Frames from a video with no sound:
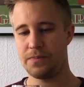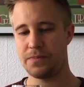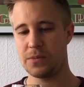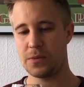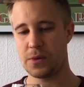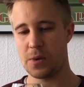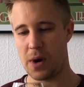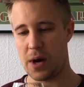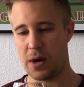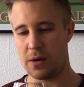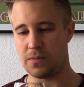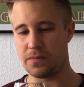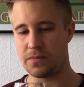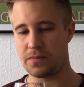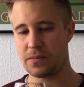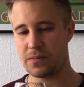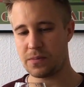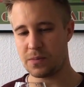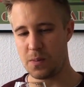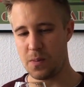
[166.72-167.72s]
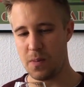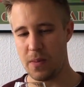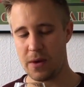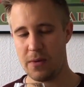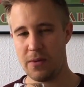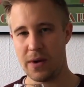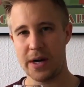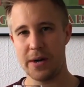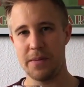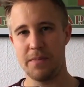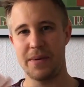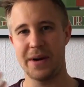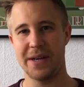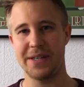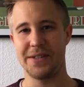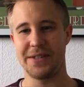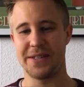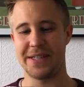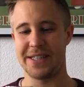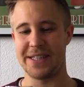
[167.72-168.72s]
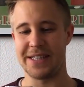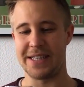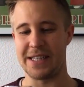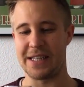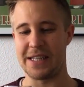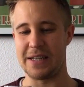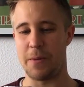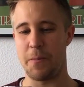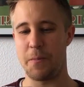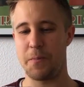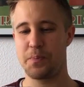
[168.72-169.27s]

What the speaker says: Wow, very pleasant acidity,